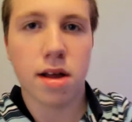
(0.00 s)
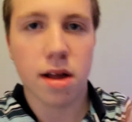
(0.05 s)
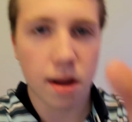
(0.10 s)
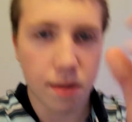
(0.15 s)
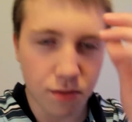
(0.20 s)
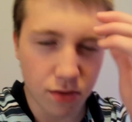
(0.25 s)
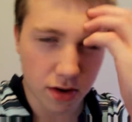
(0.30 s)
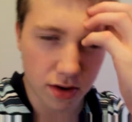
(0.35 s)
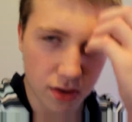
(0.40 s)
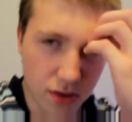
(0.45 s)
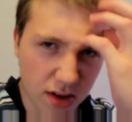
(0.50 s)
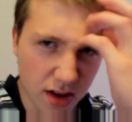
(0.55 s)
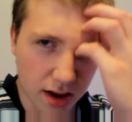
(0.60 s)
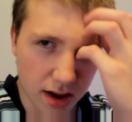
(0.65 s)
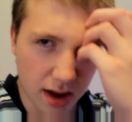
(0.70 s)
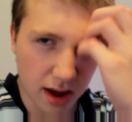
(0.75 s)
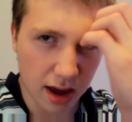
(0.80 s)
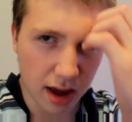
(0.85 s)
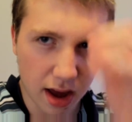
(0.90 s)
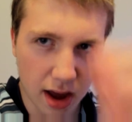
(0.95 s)
I'm just
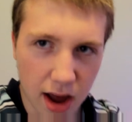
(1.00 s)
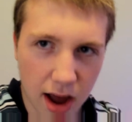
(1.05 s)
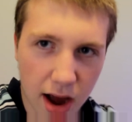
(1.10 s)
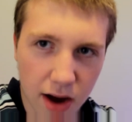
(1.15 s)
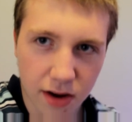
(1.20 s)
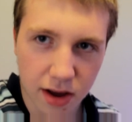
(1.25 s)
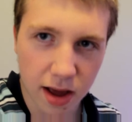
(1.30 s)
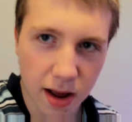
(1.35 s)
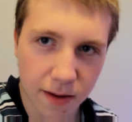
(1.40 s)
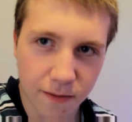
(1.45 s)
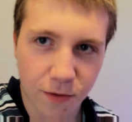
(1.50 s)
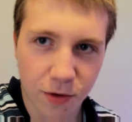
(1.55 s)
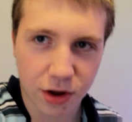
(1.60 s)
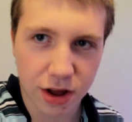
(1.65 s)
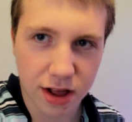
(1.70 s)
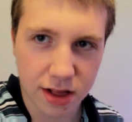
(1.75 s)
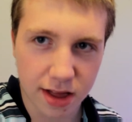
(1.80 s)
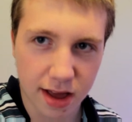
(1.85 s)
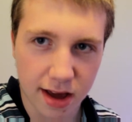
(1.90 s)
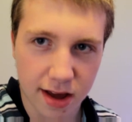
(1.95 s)
thinking, how can I
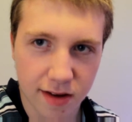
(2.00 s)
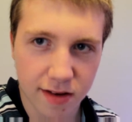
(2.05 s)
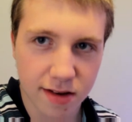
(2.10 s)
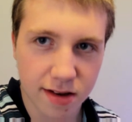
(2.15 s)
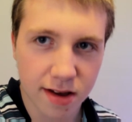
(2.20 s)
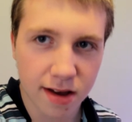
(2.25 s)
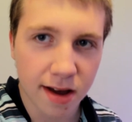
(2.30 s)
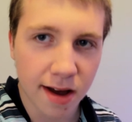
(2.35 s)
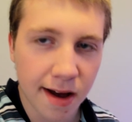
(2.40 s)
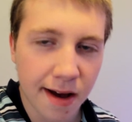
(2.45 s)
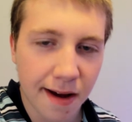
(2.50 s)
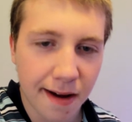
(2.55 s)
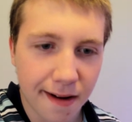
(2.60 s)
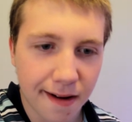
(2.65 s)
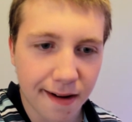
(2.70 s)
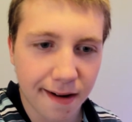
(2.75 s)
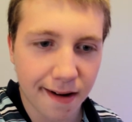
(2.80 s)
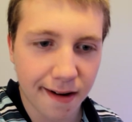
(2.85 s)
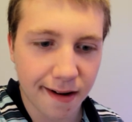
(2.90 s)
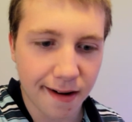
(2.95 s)
forget this?
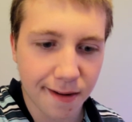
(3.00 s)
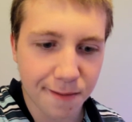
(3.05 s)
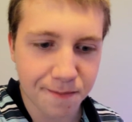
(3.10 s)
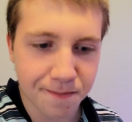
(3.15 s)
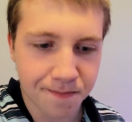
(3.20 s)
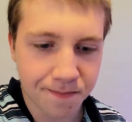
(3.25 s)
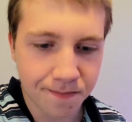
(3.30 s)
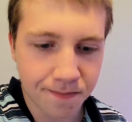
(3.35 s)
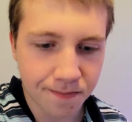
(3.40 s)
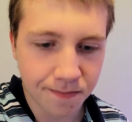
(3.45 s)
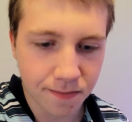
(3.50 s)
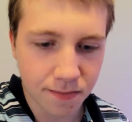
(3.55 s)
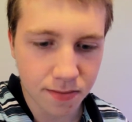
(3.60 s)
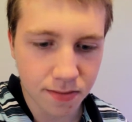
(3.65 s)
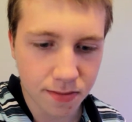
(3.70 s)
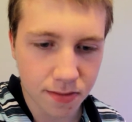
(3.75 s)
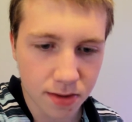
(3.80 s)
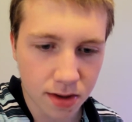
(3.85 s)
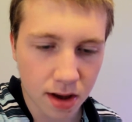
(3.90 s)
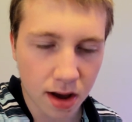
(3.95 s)
Um,
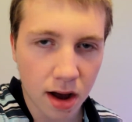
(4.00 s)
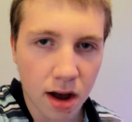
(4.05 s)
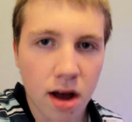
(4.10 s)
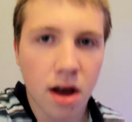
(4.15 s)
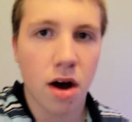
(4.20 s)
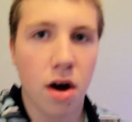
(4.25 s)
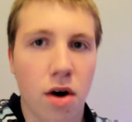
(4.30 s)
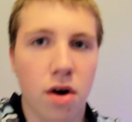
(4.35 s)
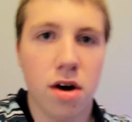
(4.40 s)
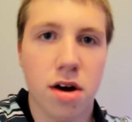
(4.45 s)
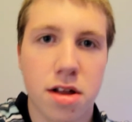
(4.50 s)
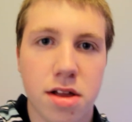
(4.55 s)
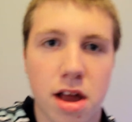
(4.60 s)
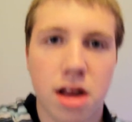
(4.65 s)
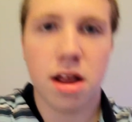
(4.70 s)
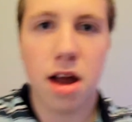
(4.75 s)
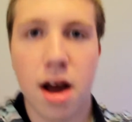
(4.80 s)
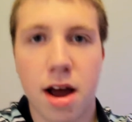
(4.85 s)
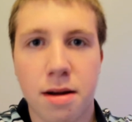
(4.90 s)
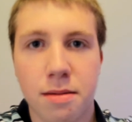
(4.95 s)
oh,
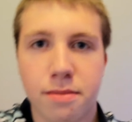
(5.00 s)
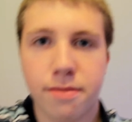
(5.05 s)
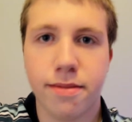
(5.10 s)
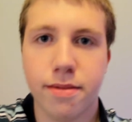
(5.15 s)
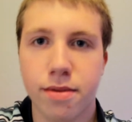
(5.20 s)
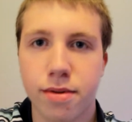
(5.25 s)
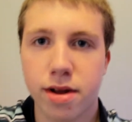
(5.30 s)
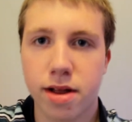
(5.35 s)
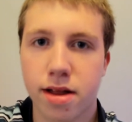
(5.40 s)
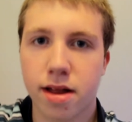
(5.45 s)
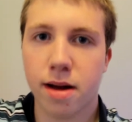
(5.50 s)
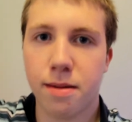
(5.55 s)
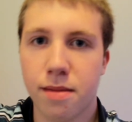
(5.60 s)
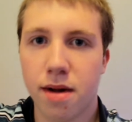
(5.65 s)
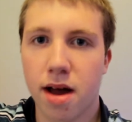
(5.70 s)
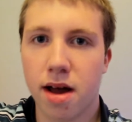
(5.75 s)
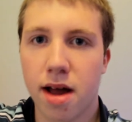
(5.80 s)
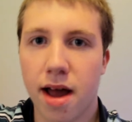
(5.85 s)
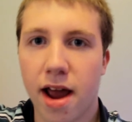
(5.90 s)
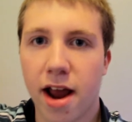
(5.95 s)
then I put them
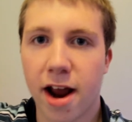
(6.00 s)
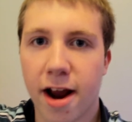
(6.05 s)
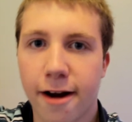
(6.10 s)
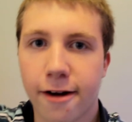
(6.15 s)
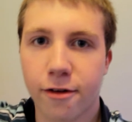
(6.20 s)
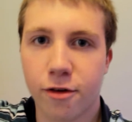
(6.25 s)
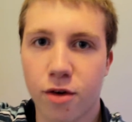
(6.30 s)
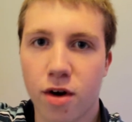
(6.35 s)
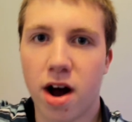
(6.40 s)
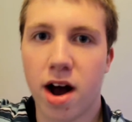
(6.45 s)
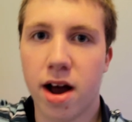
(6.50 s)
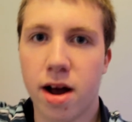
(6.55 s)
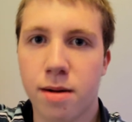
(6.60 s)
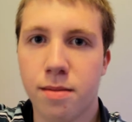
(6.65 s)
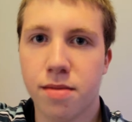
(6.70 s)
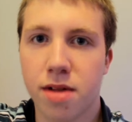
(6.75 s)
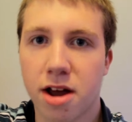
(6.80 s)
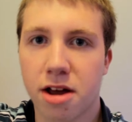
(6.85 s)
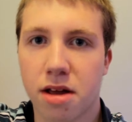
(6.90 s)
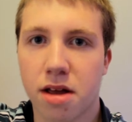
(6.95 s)
air dry
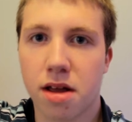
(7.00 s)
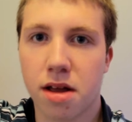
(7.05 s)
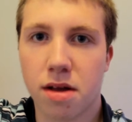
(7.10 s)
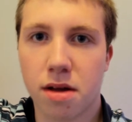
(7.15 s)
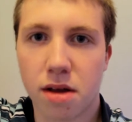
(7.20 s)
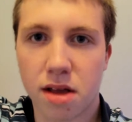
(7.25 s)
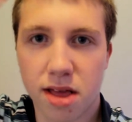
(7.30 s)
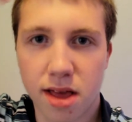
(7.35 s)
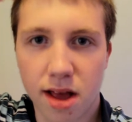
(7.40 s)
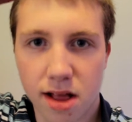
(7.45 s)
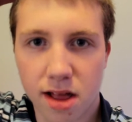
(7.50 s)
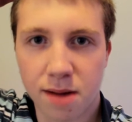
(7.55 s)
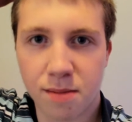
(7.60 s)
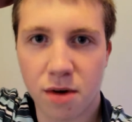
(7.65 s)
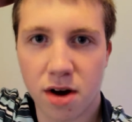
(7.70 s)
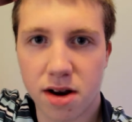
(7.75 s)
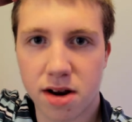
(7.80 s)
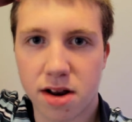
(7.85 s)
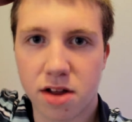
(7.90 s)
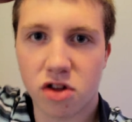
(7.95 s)
them, like set them
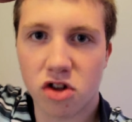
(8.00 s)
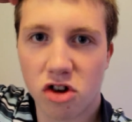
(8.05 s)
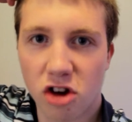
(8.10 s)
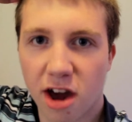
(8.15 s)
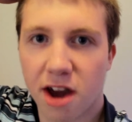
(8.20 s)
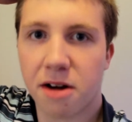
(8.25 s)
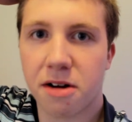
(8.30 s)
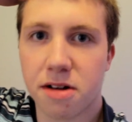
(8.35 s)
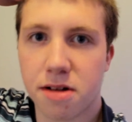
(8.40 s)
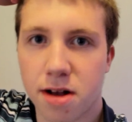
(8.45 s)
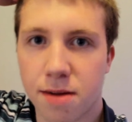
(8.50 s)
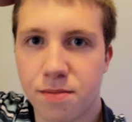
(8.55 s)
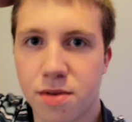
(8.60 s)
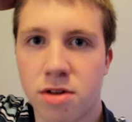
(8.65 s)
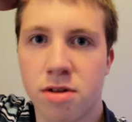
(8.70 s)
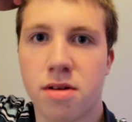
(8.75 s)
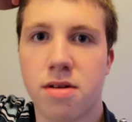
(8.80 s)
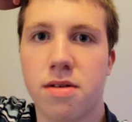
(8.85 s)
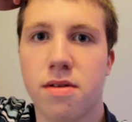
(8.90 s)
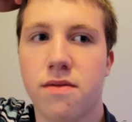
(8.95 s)
on a chair or
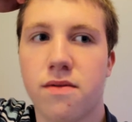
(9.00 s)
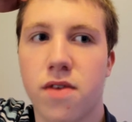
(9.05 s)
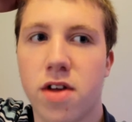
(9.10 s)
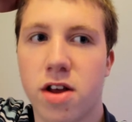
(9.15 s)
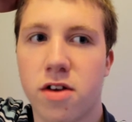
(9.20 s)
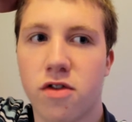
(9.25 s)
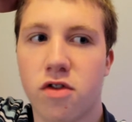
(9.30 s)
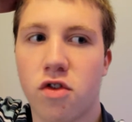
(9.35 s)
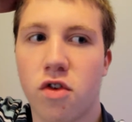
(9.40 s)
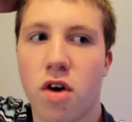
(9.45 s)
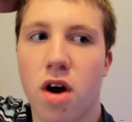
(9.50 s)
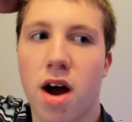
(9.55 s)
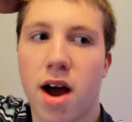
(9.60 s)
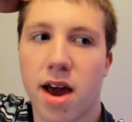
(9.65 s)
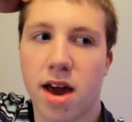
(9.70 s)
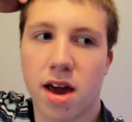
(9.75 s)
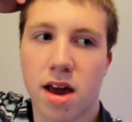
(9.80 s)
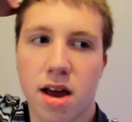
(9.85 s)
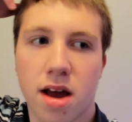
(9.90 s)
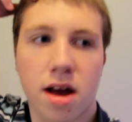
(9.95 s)
something to finish
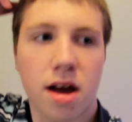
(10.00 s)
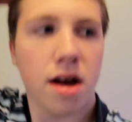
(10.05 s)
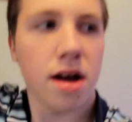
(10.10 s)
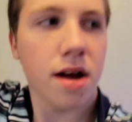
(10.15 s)
drying.